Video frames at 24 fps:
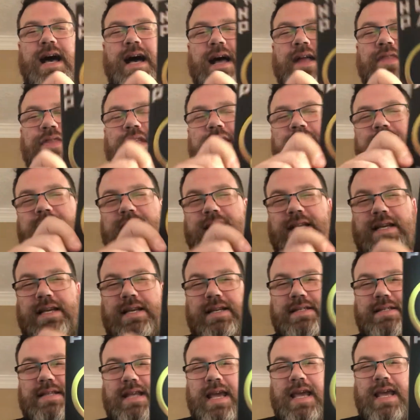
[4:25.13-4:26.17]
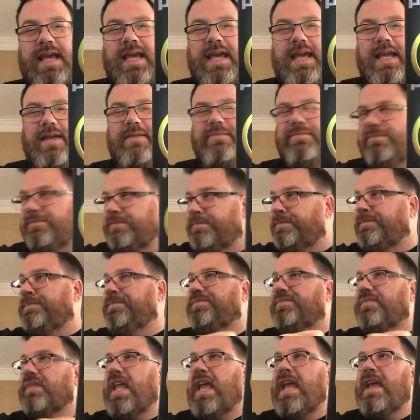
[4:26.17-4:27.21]
This is a
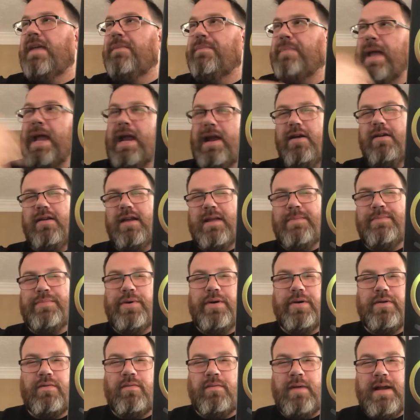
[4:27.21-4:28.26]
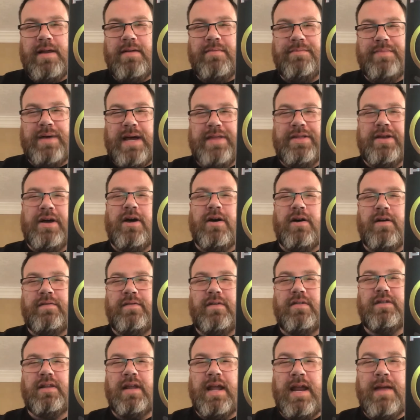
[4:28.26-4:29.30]
parody book written by the
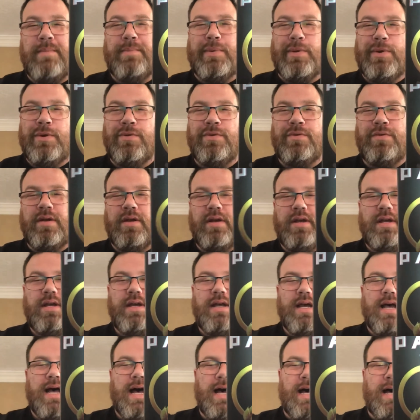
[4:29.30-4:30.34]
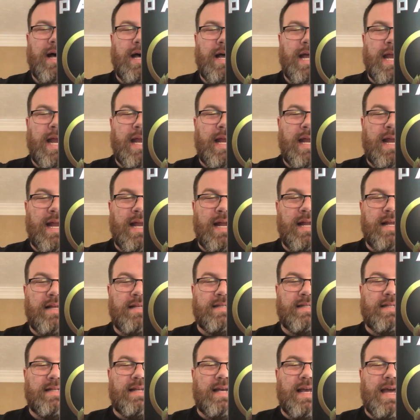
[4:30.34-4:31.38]
Harvard Lampoon, and it
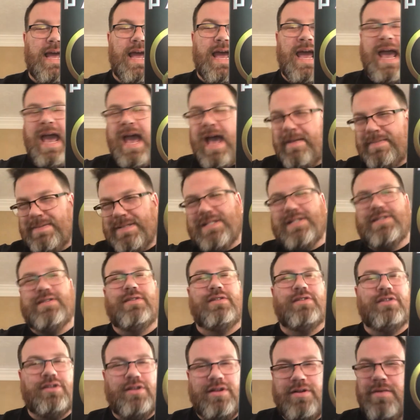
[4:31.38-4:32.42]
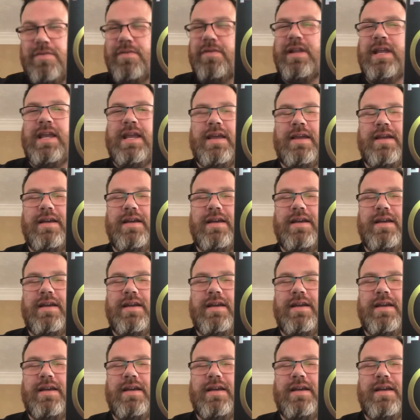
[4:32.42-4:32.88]
is absolutely